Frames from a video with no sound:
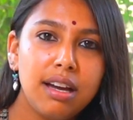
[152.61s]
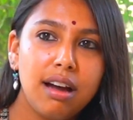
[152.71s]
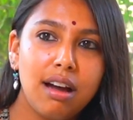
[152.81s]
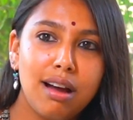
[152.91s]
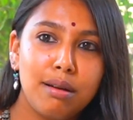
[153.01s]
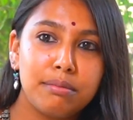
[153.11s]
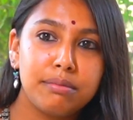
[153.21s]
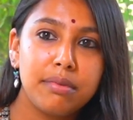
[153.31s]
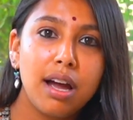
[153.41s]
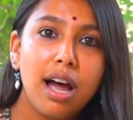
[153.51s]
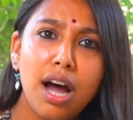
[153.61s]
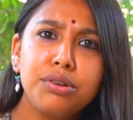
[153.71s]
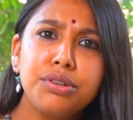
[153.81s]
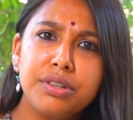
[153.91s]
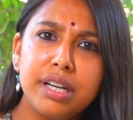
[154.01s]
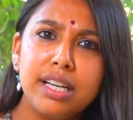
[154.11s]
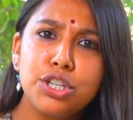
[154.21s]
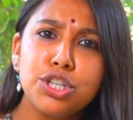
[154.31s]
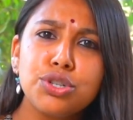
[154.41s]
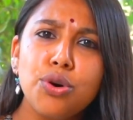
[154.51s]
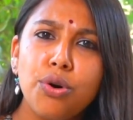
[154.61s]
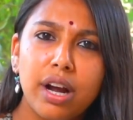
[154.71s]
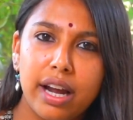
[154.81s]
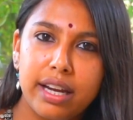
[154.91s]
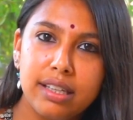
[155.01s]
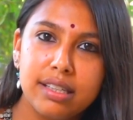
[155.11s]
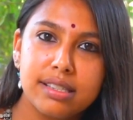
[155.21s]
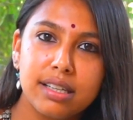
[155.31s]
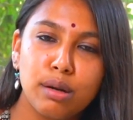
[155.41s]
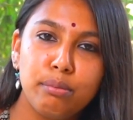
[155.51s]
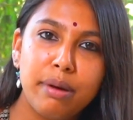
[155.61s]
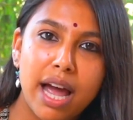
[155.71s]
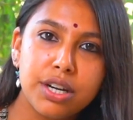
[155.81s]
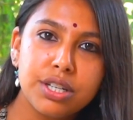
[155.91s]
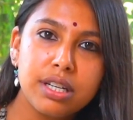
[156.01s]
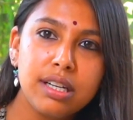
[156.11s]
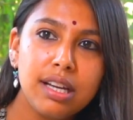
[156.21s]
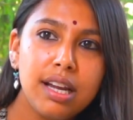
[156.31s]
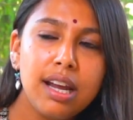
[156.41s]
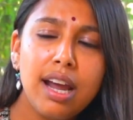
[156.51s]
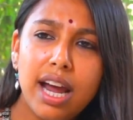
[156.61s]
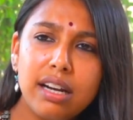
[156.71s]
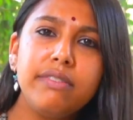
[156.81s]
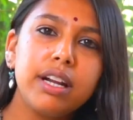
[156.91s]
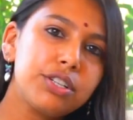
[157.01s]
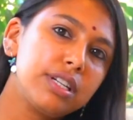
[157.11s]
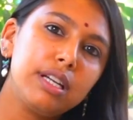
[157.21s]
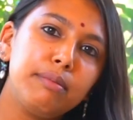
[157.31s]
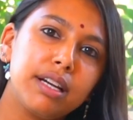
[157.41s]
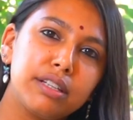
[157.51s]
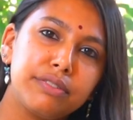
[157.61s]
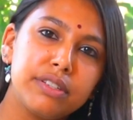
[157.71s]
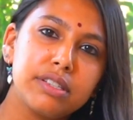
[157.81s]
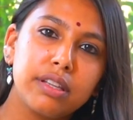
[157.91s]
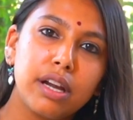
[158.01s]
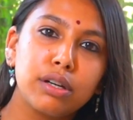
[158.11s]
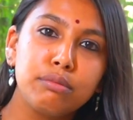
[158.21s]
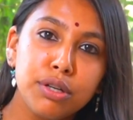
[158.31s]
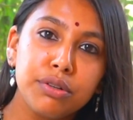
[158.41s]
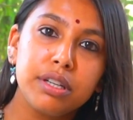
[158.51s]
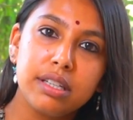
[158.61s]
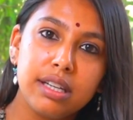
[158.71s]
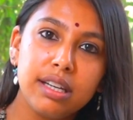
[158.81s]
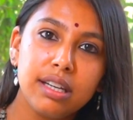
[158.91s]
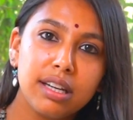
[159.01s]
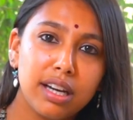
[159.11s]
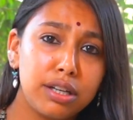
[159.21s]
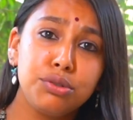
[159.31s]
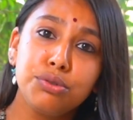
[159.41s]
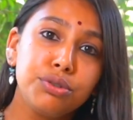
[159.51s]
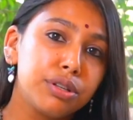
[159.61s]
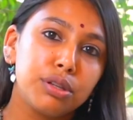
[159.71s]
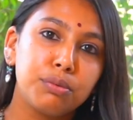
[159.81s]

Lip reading: how to really show kindness and compassion, and eventually make a difference in their community and do good in the